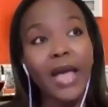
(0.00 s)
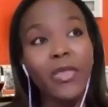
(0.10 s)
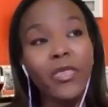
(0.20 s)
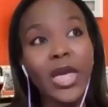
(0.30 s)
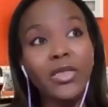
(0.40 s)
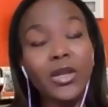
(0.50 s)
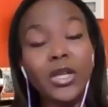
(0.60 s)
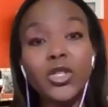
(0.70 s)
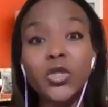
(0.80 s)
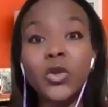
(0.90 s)
And then the
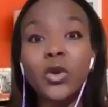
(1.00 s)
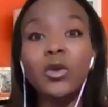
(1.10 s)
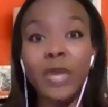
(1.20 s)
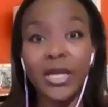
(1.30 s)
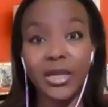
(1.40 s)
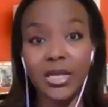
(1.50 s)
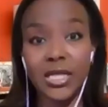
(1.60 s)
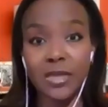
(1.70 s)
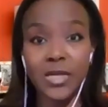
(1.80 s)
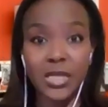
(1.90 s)
control
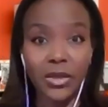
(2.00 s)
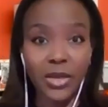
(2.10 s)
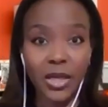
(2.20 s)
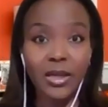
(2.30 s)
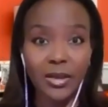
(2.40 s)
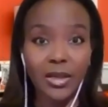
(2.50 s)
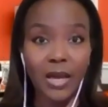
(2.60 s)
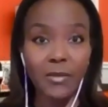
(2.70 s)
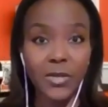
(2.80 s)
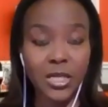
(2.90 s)
mechanism is the third
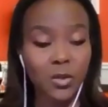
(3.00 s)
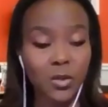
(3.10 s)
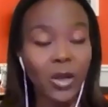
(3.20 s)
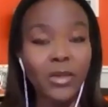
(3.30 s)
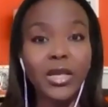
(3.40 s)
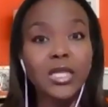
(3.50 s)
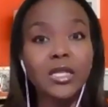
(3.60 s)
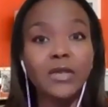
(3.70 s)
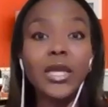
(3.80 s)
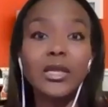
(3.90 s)
thing, because it's one thing
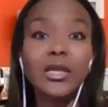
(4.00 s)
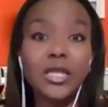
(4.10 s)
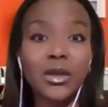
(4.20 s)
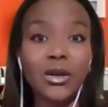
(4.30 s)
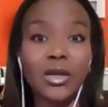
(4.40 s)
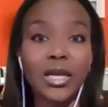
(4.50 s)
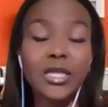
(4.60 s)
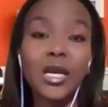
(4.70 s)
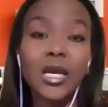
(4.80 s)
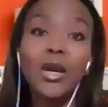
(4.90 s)
to hit the
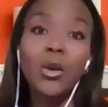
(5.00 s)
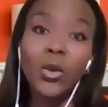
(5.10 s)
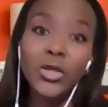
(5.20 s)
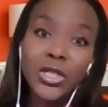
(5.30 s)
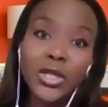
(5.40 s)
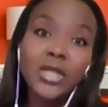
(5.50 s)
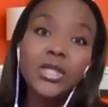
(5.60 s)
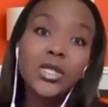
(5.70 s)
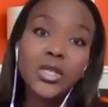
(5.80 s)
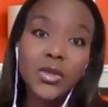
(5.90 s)
target. What are you going
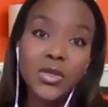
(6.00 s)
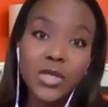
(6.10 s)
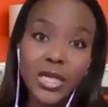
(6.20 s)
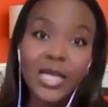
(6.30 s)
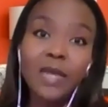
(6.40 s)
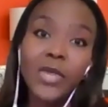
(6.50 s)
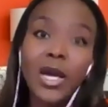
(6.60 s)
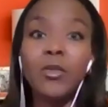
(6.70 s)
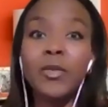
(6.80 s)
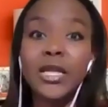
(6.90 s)
to do to keep
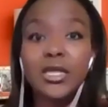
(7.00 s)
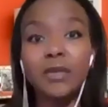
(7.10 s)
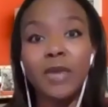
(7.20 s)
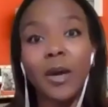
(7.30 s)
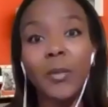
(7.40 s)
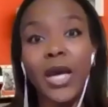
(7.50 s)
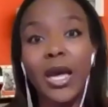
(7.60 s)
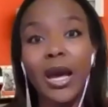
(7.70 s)
that momentum up?